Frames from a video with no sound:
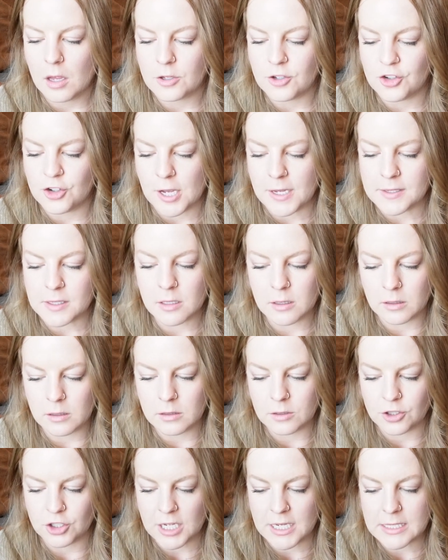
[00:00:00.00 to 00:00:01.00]

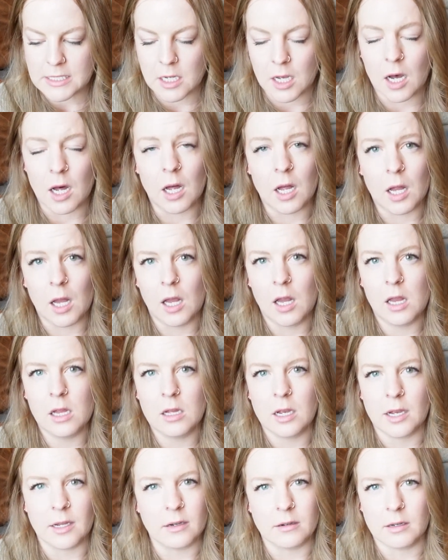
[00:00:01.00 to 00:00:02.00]
Jezal,
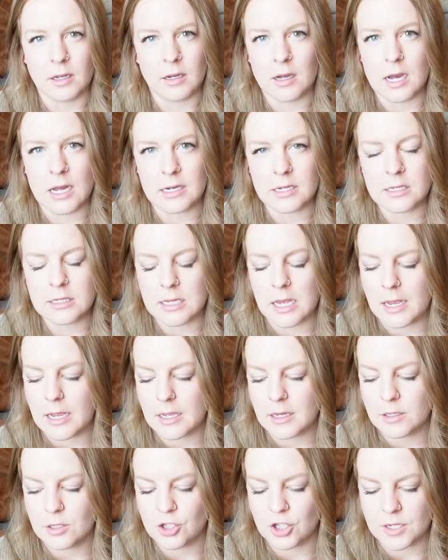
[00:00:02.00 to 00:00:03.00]
I don't know how to say
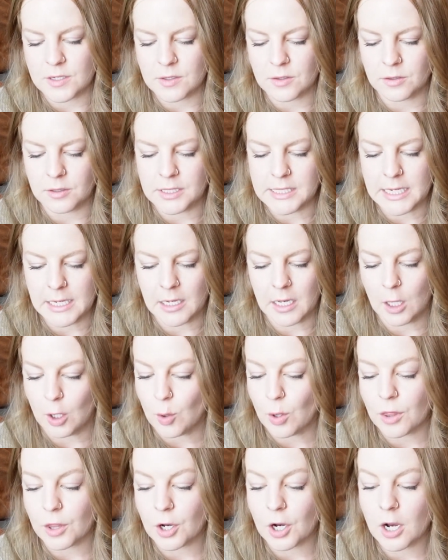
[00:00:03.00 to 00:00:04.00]
it, Jezal Dan
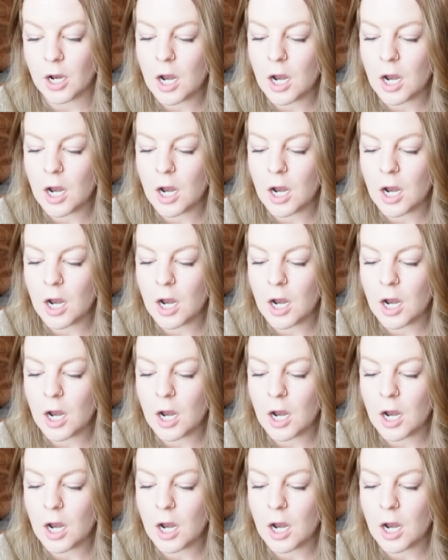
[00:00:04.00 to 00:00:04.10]
Luther.